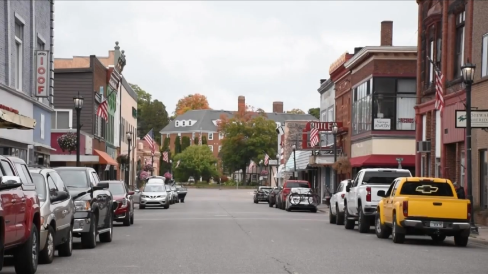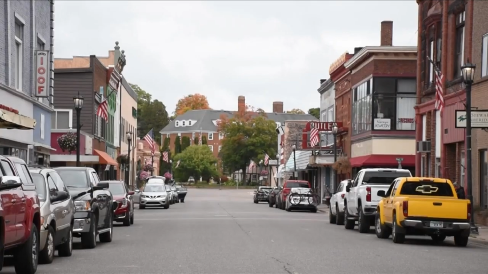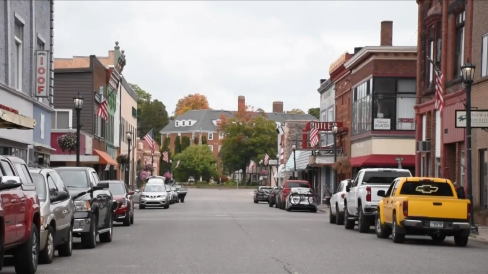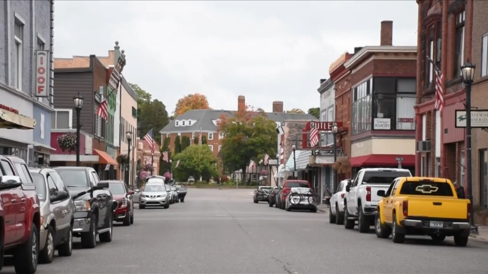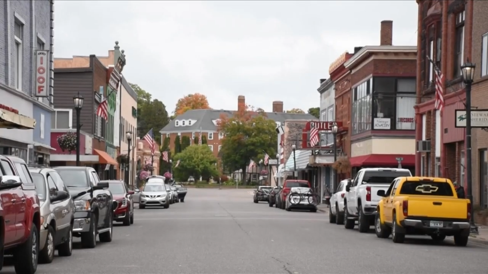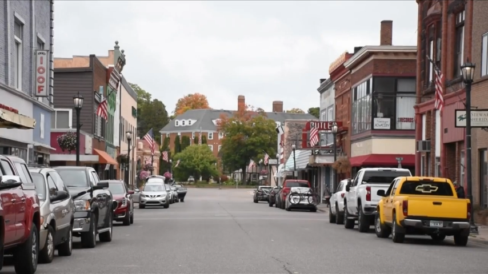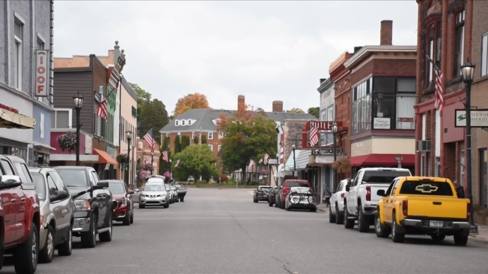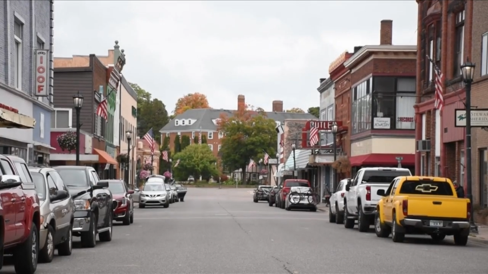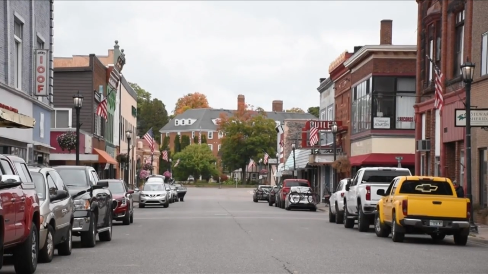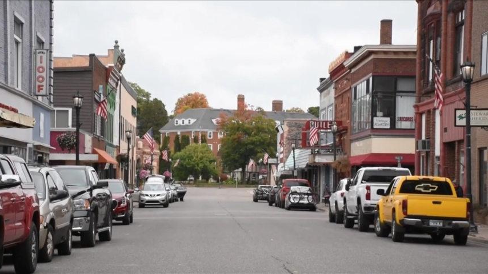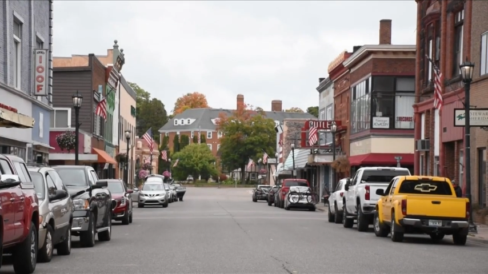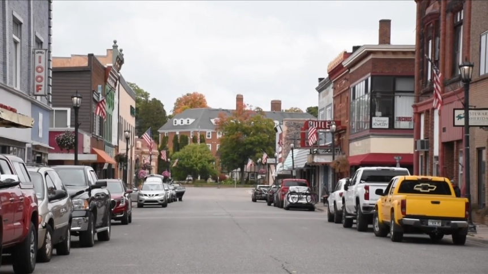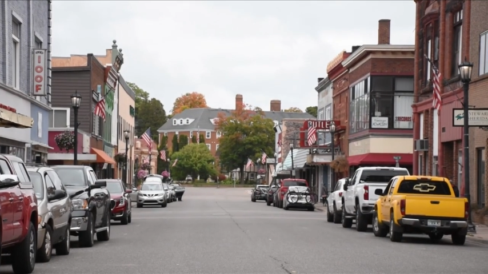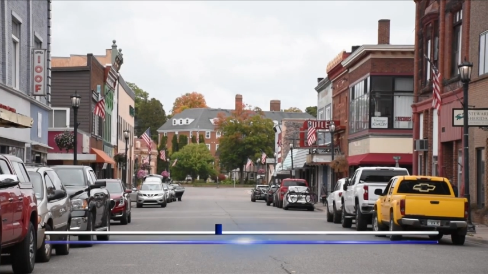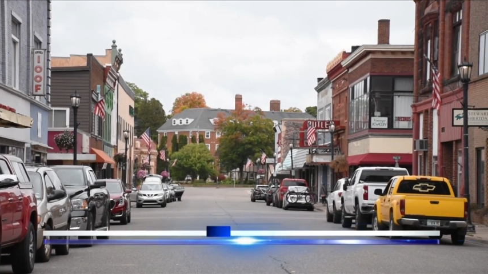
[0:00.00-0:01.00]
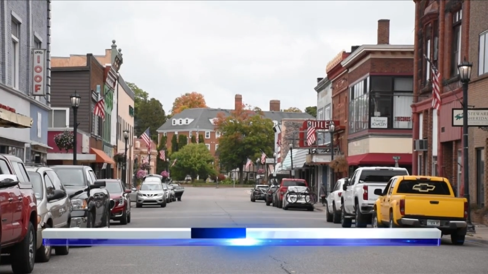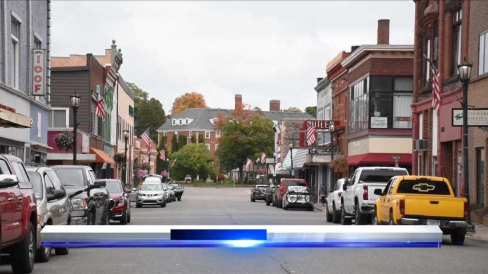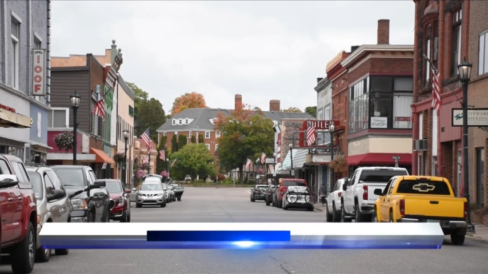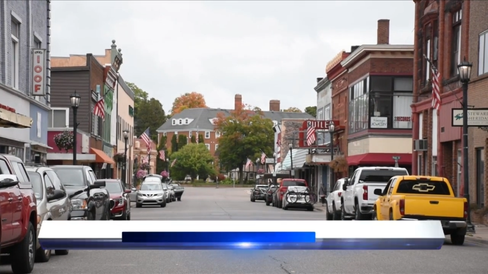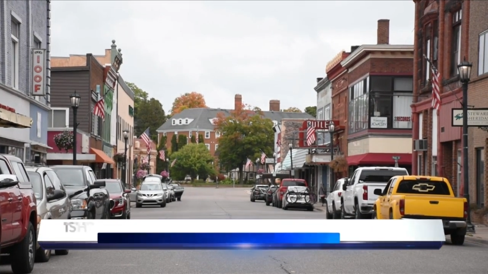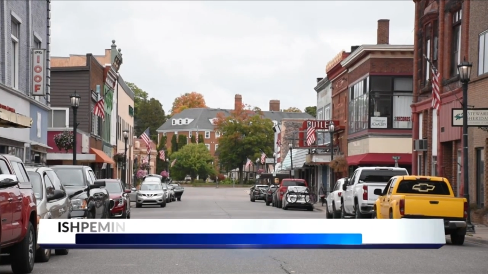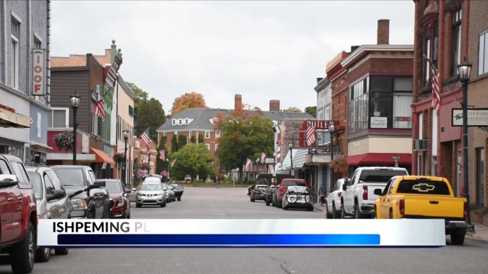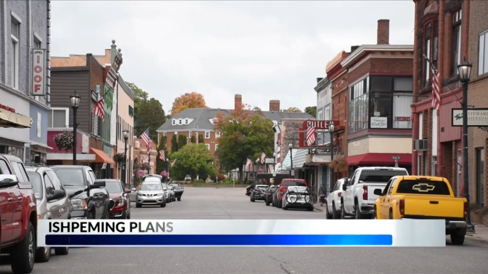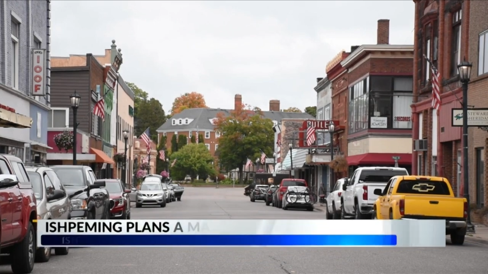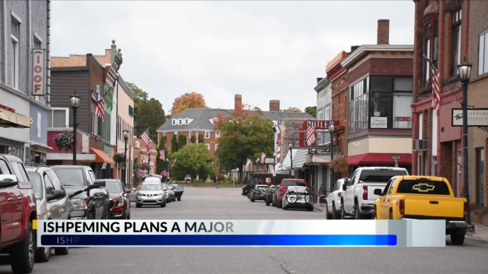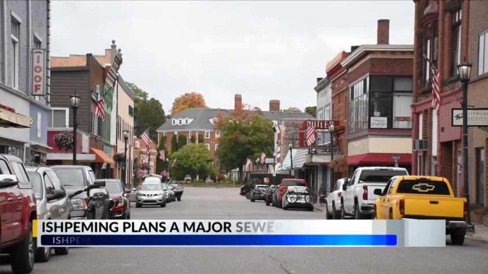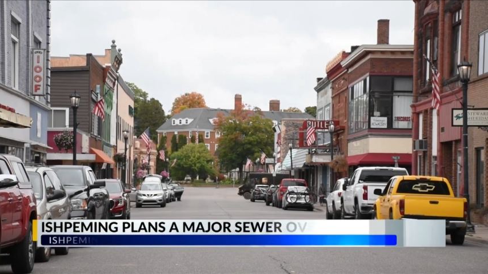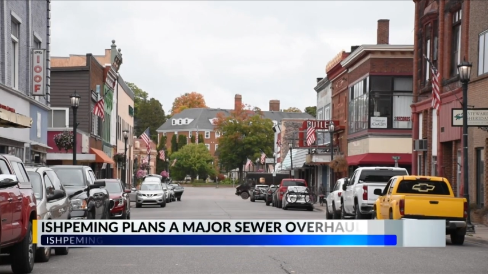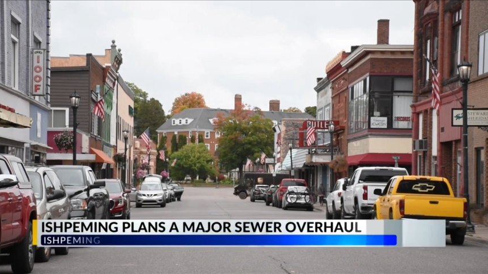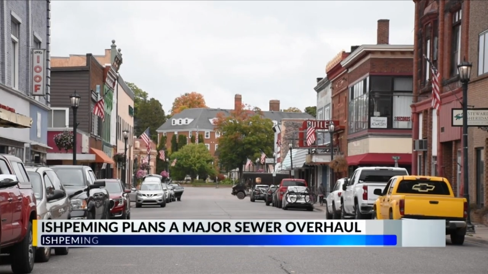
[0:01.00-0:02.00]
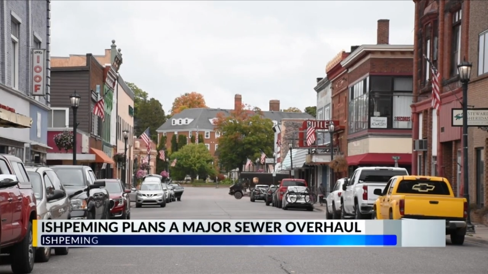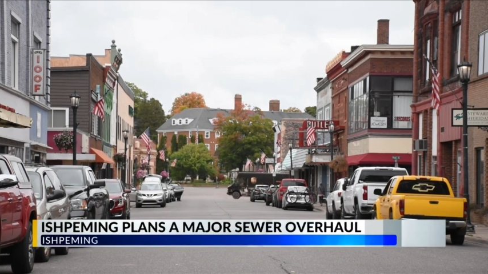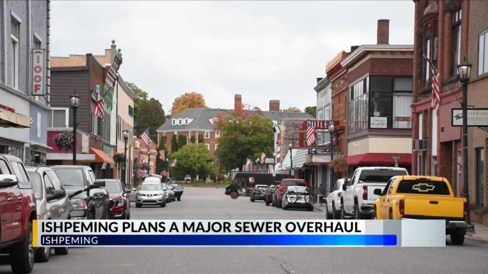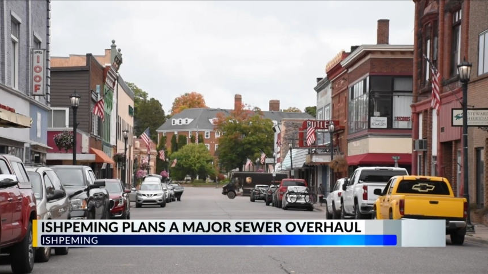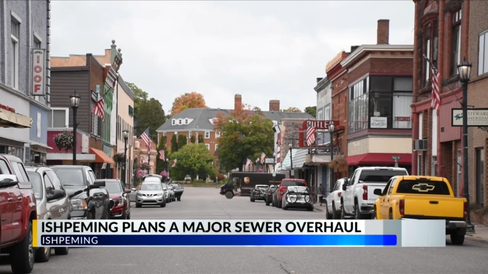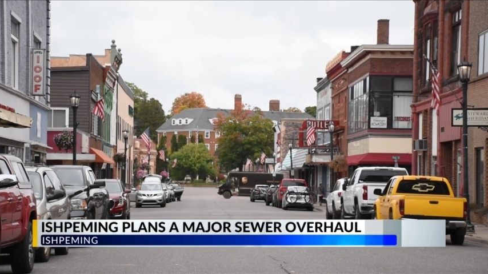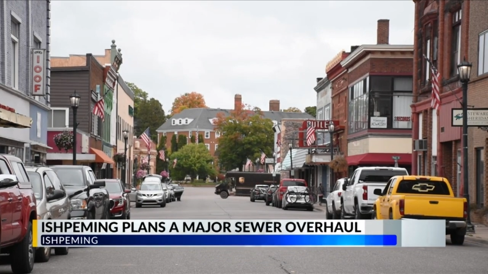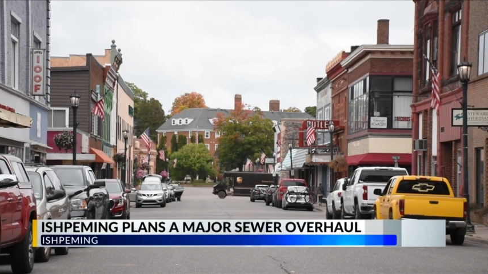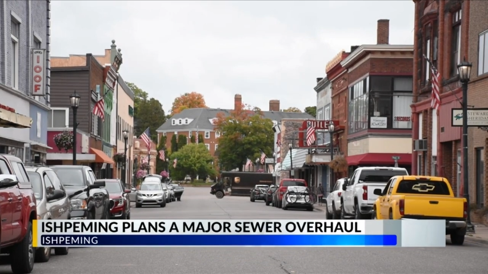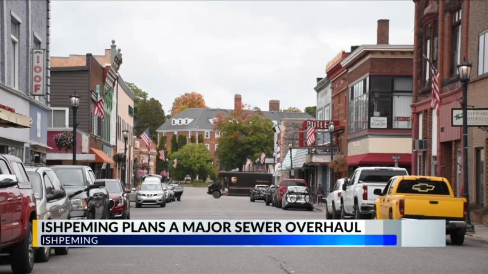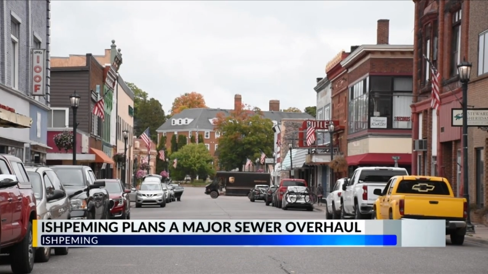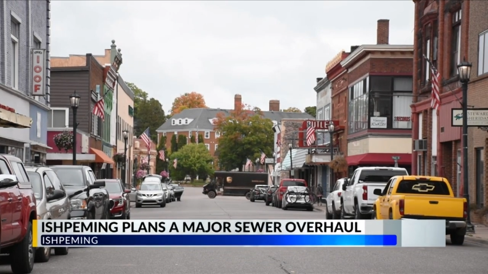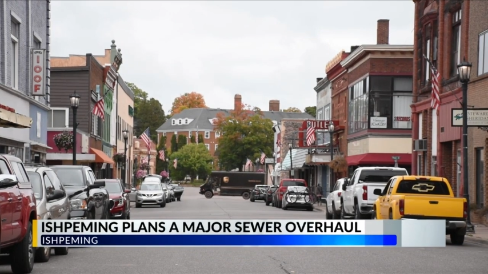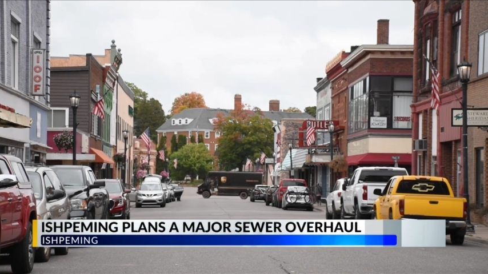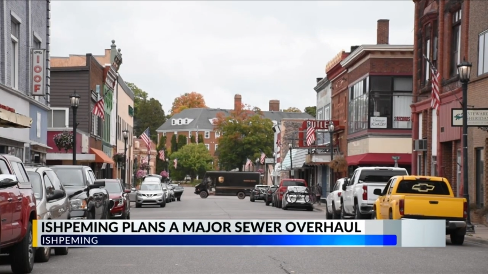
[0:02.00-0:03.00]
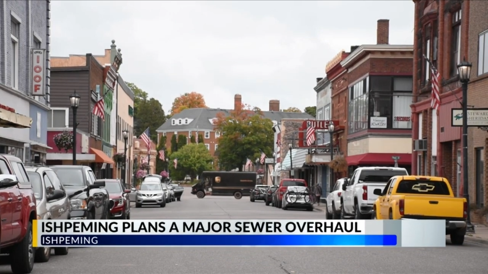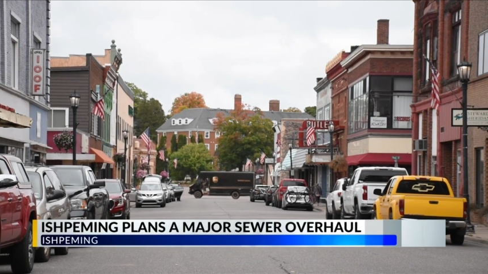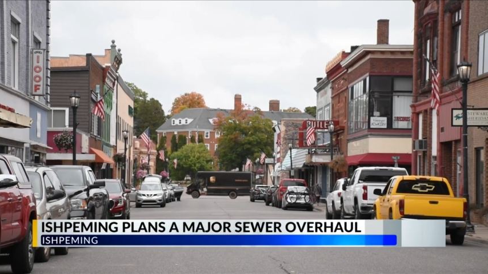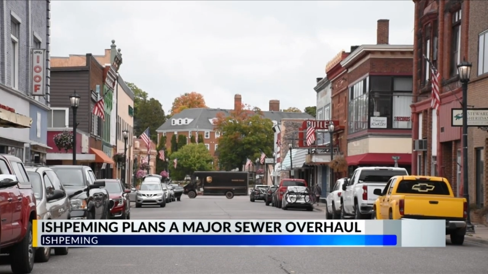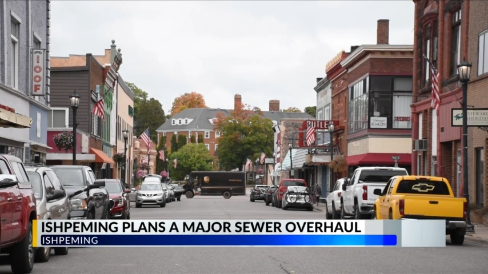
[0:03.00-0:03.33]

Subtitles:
Nobody's mouth can be seen.